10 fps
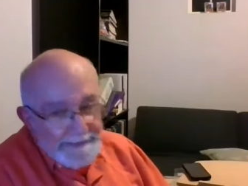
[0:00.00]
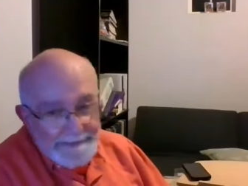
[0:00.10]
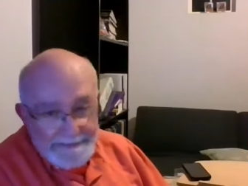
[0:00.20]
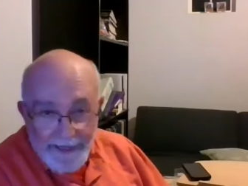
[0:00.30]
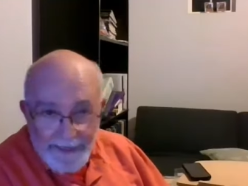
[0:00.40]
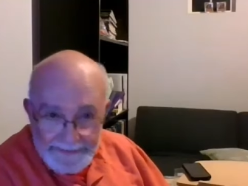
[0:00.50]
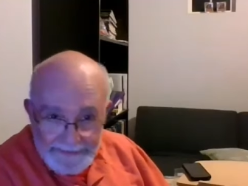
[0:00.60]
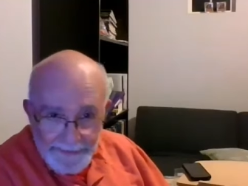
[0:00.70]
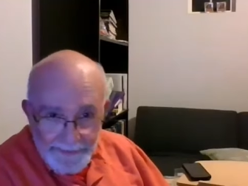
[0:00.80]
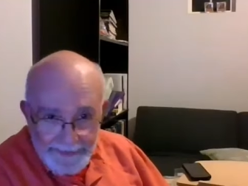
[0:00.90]
The
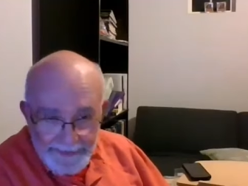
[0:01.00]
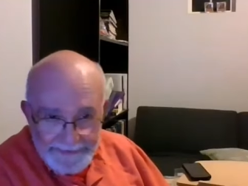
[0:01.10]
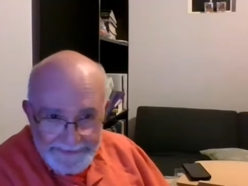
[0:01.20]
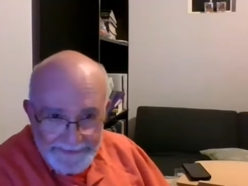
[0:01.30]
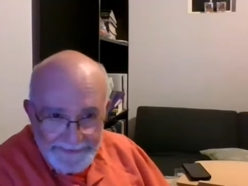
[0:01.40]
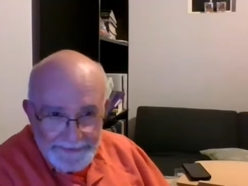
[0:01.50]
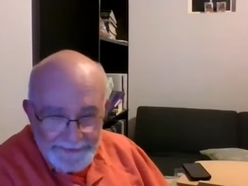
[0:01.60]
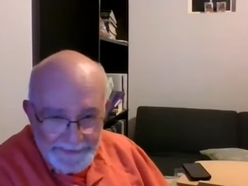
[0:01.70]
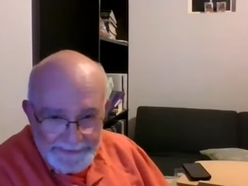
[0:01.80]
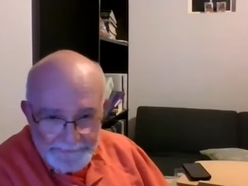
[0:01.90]
discontinuity is
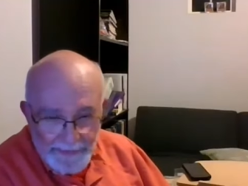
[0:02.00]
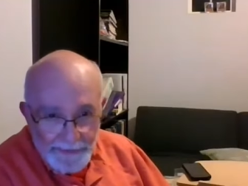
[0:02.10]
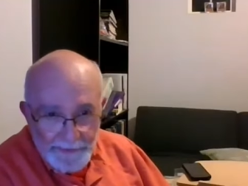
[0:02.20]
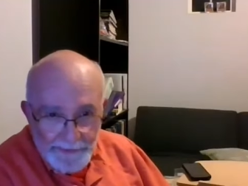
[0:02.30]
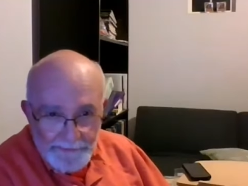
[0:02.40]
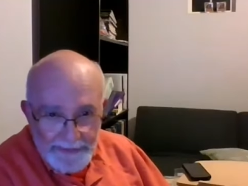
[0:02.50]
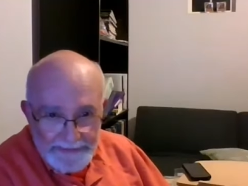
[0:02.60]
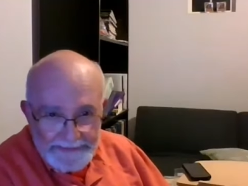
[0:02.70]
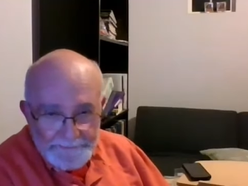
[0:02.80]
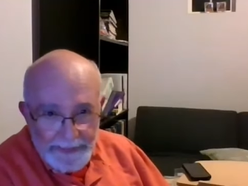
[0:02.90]
introduced by whom
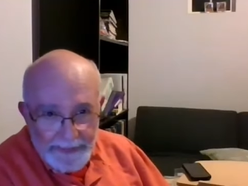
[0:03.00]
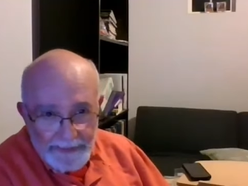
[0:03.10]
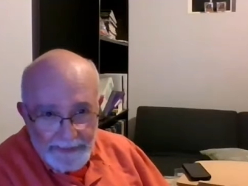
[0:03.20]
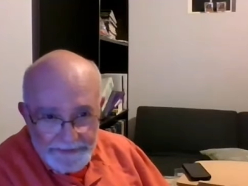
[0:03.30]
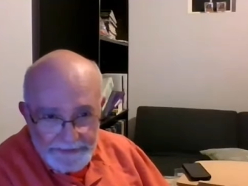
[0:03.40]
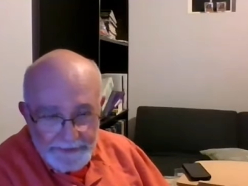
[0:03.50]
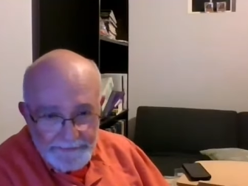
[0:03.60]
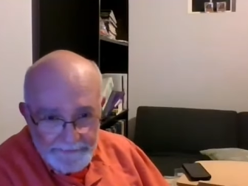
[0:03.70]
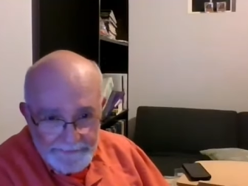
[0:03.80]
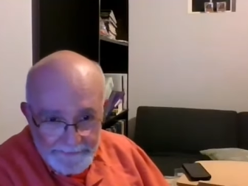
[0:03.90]
he's speaking
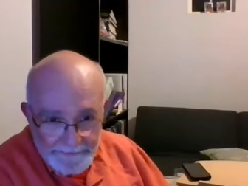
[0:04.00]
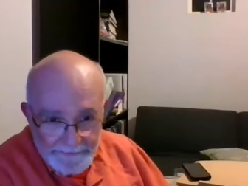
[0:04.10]
to.